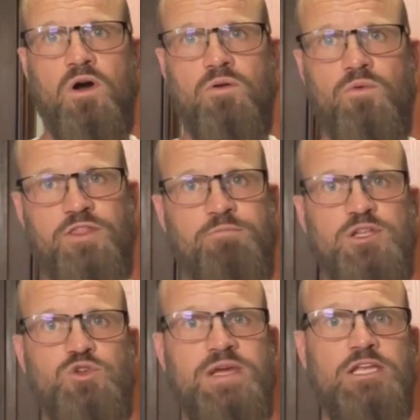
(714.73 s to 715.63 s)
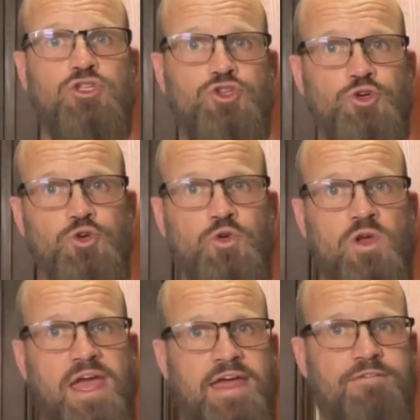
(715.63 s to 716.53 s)
with between two
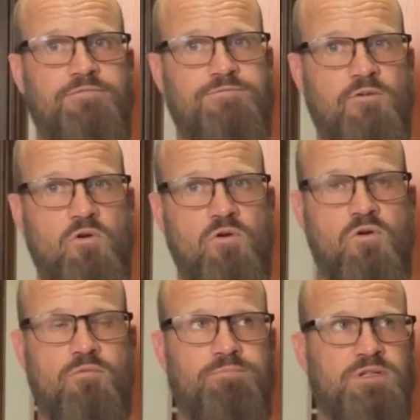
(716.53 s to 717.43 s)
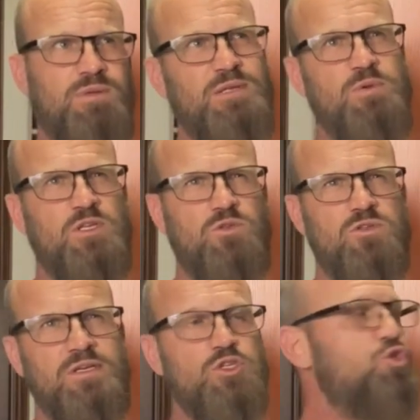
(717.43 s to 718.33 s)
and four, but
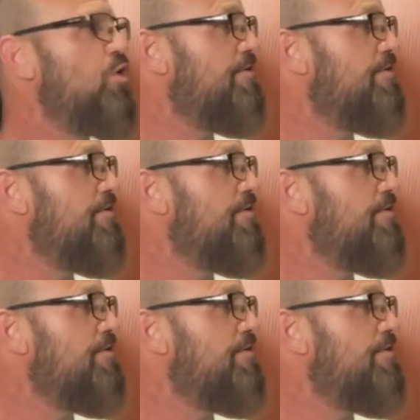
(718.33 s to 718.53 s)
between two